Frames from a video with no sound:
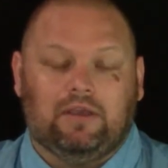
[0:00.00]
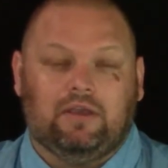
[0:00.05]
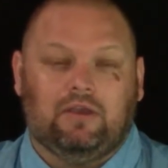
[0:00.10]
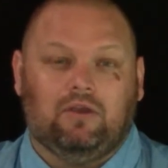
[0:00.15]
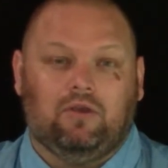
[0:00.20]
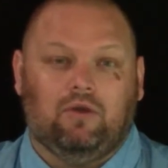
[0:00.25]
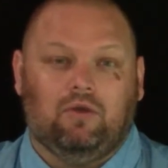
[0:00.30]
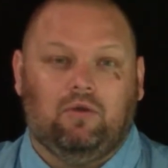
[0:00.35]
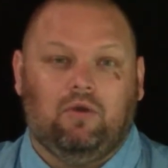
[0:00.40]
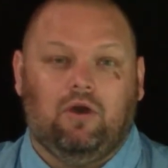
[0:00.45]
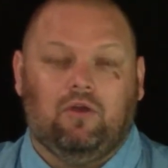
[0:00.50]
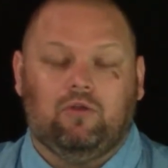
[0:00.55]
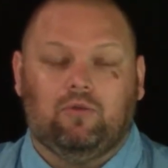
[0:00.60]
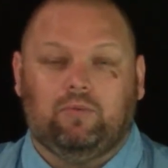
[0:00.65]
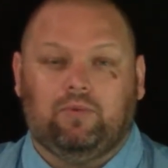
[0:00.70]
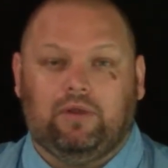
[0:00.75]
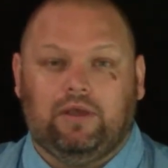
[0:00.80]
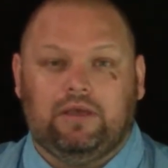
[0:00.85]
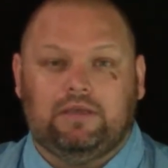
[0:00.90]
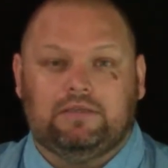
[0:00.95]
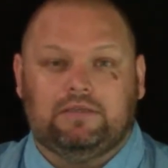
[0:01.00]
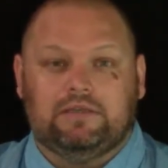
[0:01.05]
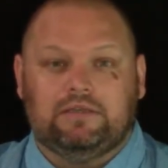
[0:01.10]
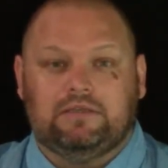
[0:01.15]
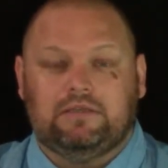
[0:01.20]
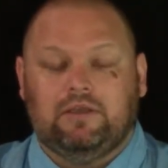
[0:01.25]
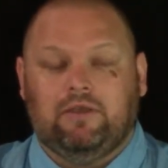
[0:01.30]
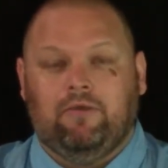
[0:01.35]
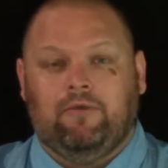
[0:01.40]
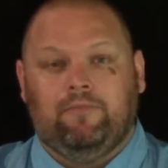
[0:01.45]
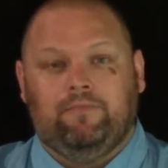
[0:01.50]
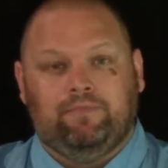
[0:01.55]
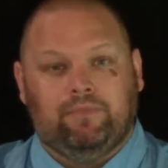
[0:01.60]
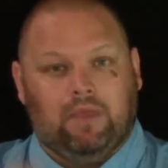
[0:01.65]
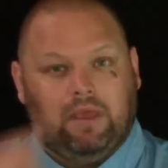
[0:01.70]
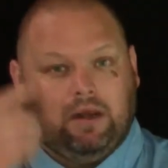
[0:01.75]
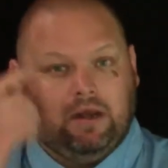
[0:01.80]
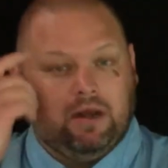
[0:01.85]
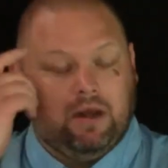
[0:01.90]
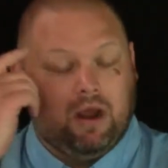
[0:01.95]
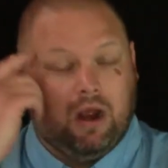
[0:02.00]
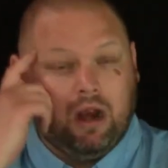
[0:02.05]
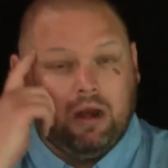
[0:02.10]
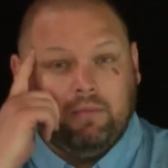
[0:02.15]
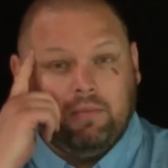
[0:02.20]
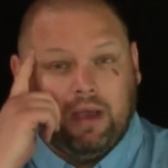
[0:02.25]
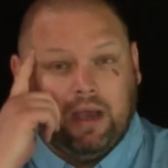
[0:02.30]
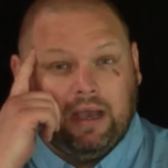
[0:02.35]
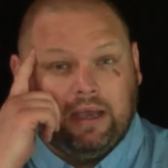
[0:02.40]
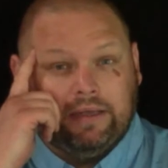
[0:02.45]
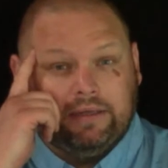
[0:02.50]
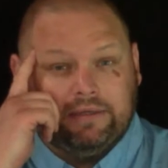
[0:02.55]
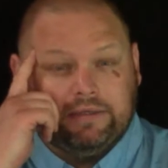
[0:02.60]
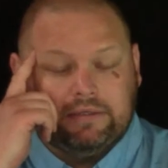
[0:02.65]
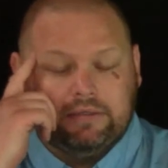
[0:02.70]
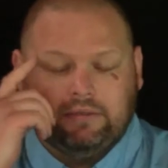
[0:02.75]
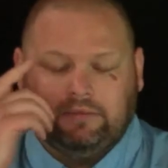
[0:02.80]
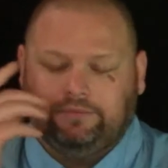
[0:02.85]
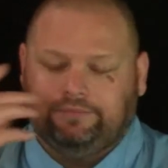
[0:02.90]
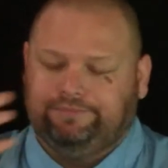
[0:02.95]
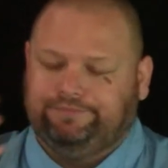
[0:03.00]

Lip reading: could go other places. And in our minds,